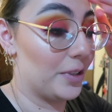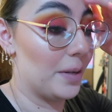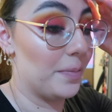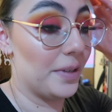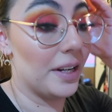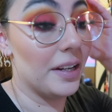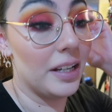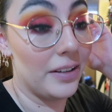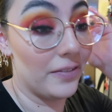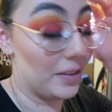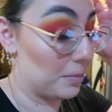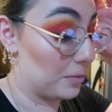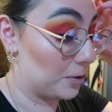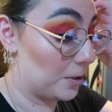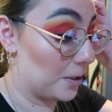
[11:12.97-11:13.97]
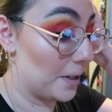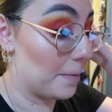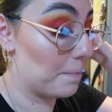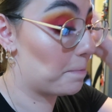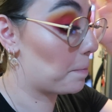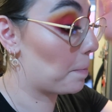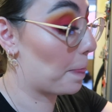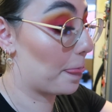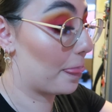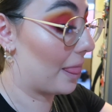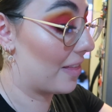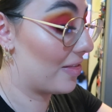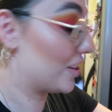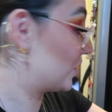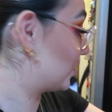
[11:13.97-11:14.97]
ripen even more,
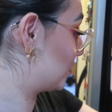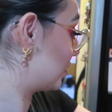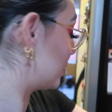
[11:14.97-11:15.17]
they're just